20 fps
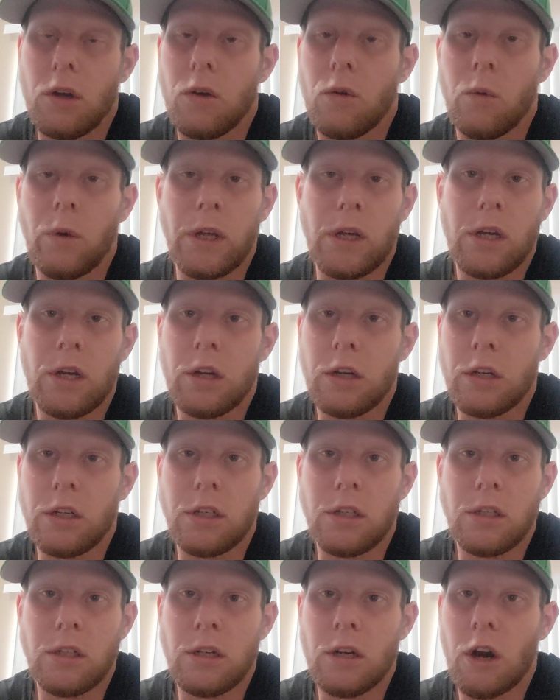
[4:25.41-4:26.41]
We
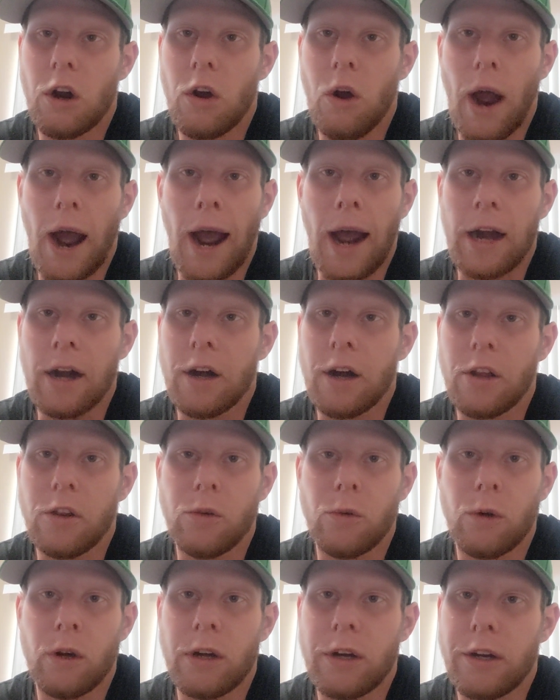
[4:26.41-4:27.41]
could, add
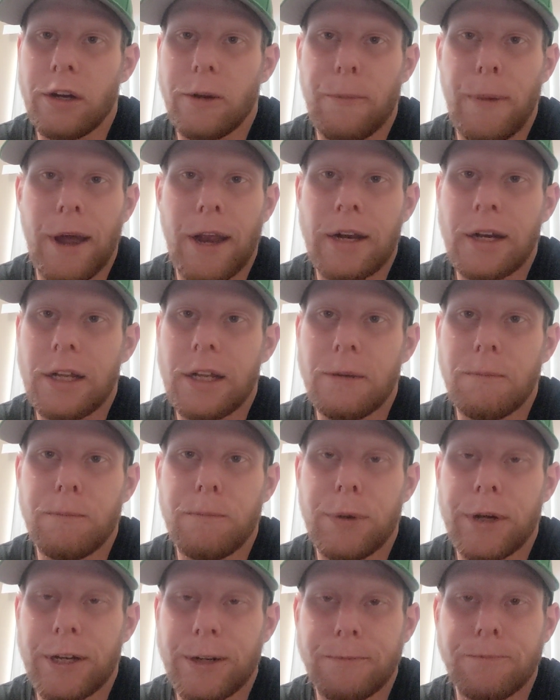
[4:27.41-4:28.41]
another one depending,
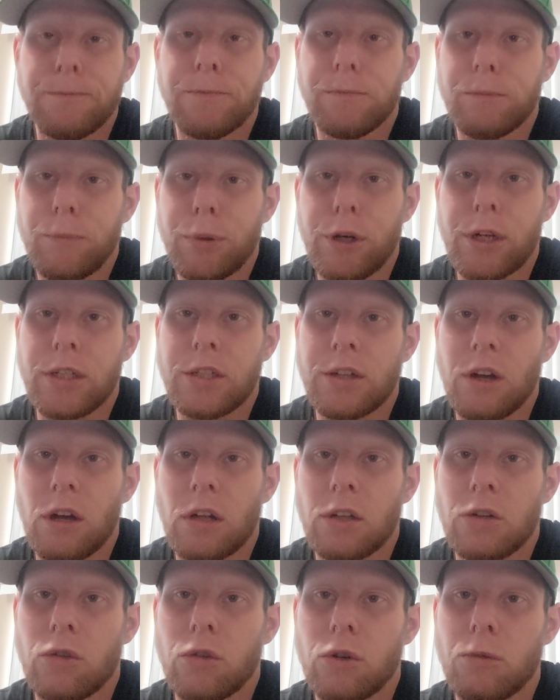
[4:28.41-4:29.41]
but pretty
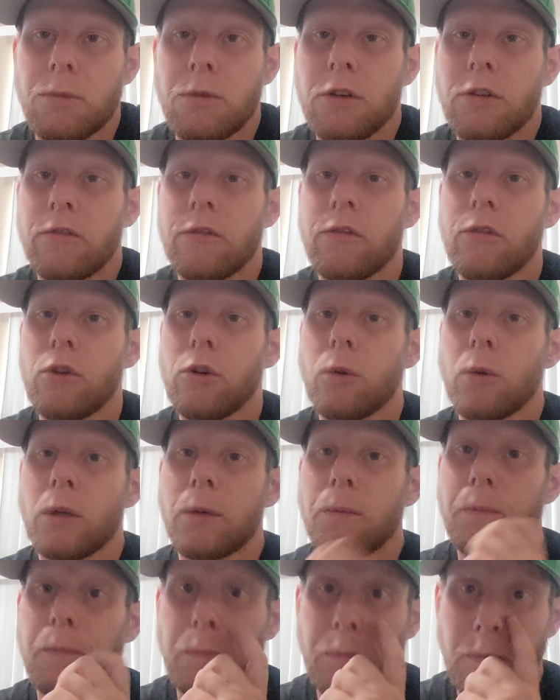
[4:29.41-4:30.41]
solid group moving forward.